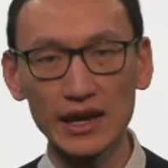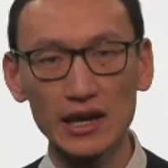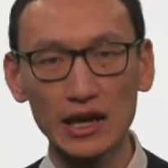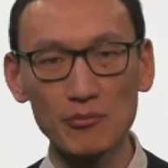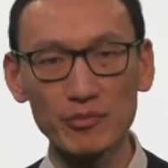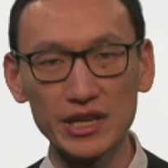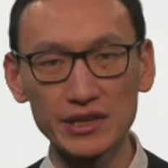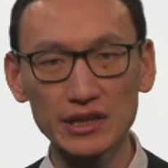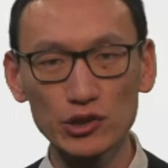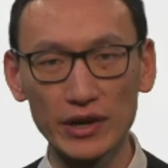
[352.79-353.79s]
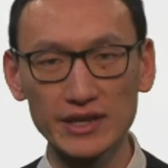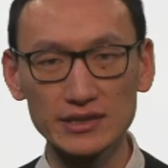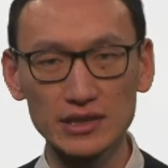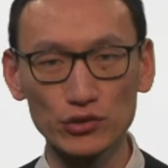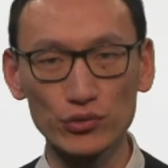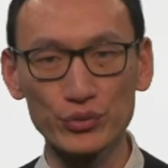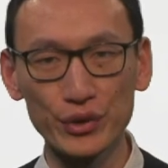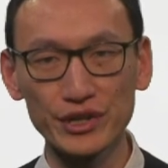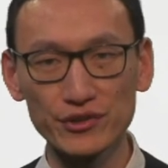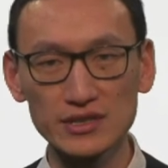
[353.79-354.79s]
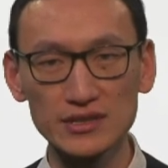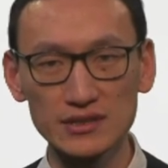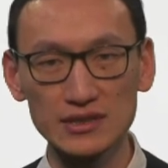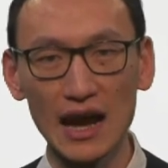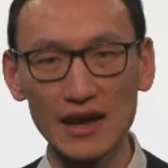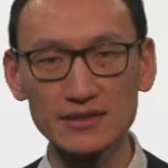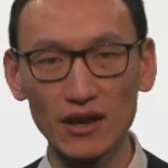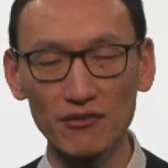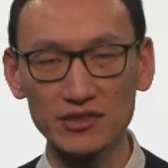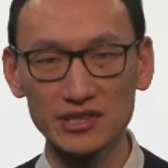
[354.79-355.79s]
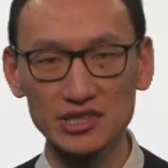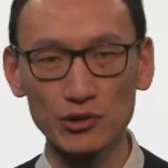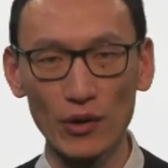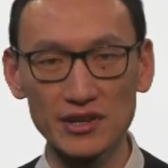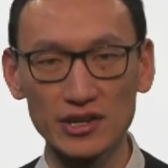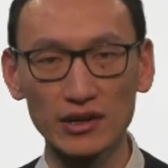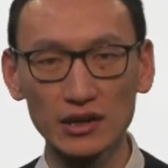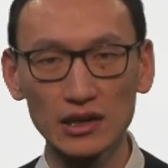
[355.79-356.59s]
can be increased to reduce the size of the generator.